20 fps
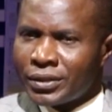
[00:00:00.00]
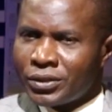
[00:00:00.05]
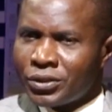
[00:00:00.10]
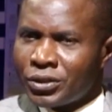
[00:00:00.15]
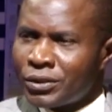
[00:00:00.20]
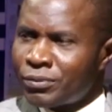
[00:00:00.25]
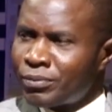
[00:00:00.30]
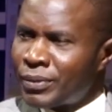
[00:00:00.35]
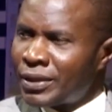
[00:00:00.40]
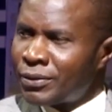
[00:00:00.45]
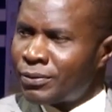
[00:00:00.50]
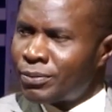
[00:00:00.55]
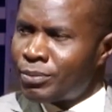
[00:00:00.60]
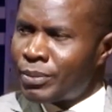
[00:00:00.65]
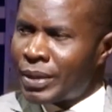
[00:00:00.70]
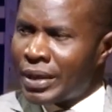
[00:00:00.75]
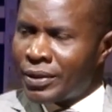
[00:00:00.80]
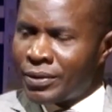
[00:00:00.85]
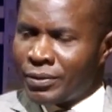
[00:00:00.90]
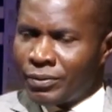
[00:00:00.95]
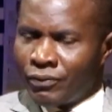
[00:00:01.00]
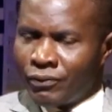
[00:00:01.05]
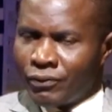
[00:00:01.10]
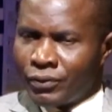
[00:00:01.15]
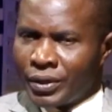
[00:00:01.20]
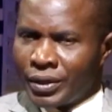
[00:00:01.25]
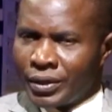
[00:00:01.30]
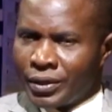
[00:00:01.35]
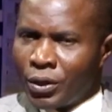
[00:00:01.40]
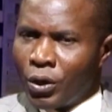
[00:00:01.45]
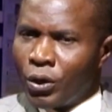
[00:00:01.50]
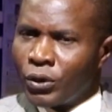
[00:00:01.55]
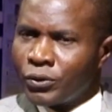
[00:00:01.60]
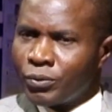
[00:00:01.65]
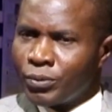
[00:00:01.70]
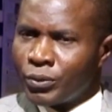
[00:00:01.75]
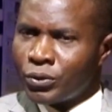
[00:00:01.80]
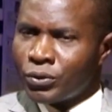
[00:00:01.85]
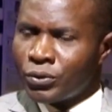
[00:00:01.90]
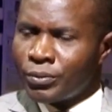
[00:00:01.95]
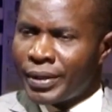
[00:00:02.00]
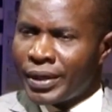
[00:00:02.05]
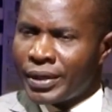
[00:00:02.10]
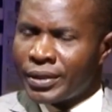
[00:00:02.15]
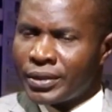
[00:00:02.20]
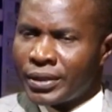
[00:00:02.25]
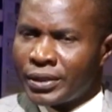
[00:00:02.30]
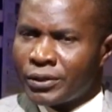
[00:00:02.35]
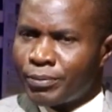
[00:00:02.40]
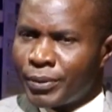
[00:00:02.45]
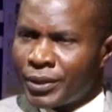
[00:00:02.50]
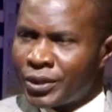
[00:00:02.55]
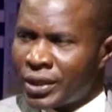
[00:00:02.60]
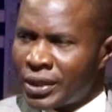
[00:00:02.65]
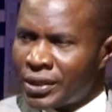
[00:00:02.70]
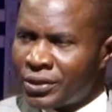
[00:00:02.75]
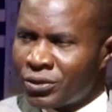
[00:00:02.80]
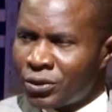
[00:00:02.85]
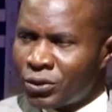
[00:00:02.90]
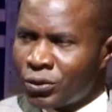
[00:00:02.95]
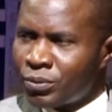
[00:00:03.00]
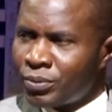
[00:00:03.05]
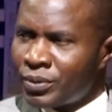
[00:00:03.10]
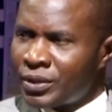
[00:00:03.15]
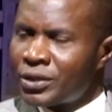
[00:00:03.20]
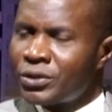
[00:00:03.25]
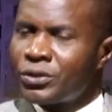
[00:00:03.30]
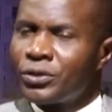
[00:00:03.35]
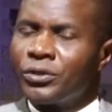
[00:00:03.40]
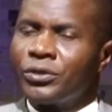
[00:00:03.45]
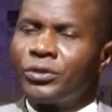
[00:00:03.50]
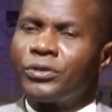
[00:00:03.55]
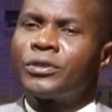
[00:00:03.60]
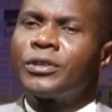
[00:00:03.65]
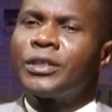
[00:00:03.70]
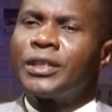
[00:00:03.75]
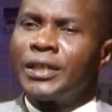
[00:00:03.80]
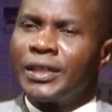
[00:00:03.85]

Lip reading: treatment in the hospital by a specialist orthopedic surgeon.